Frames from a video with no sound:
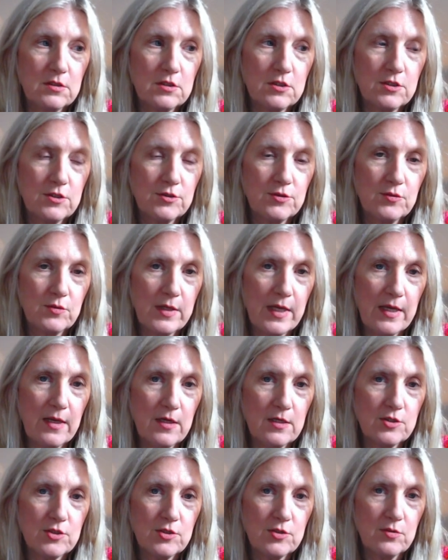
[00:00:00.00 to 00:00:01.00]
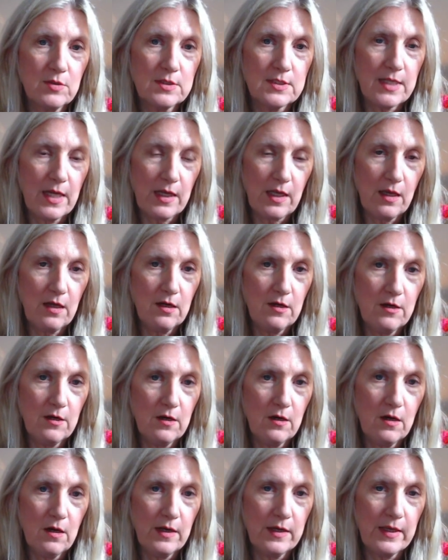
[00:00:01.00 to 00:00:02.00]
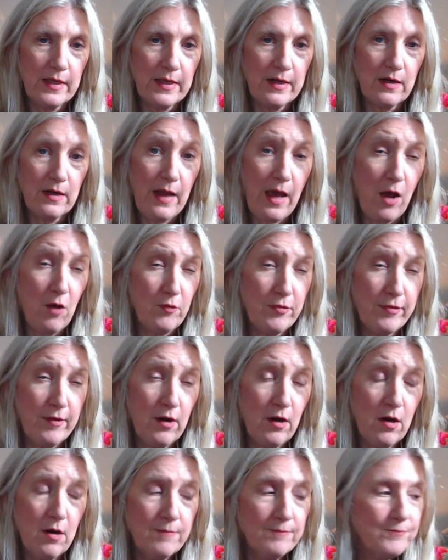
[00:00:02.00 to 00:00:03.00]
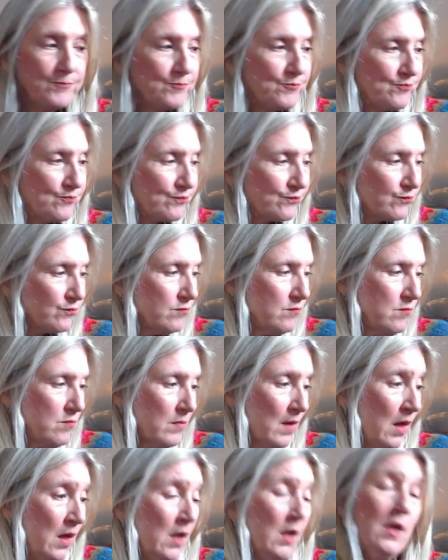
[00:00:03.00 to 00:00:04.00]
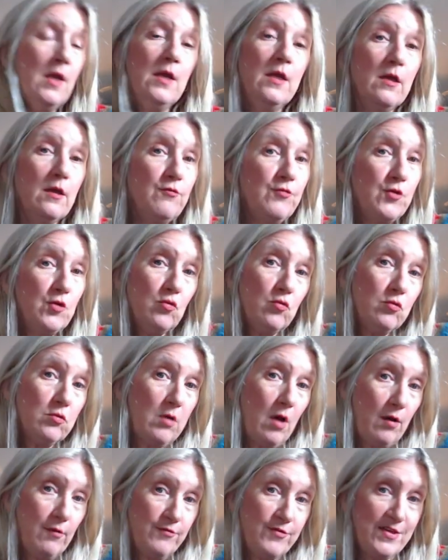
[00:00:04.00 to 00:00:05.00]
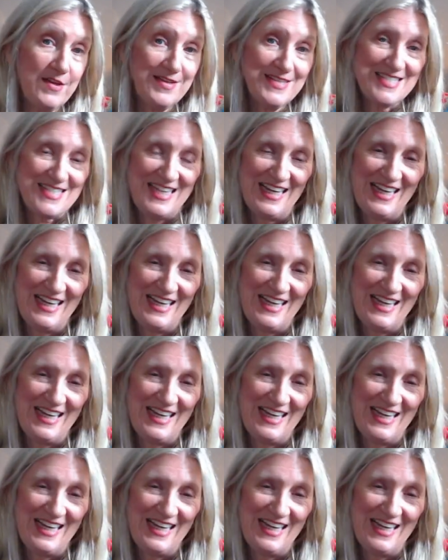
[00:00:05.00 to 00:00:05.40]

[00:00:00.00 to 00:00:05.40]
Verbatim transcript: to get it to a tech editor and get it out there. If you love this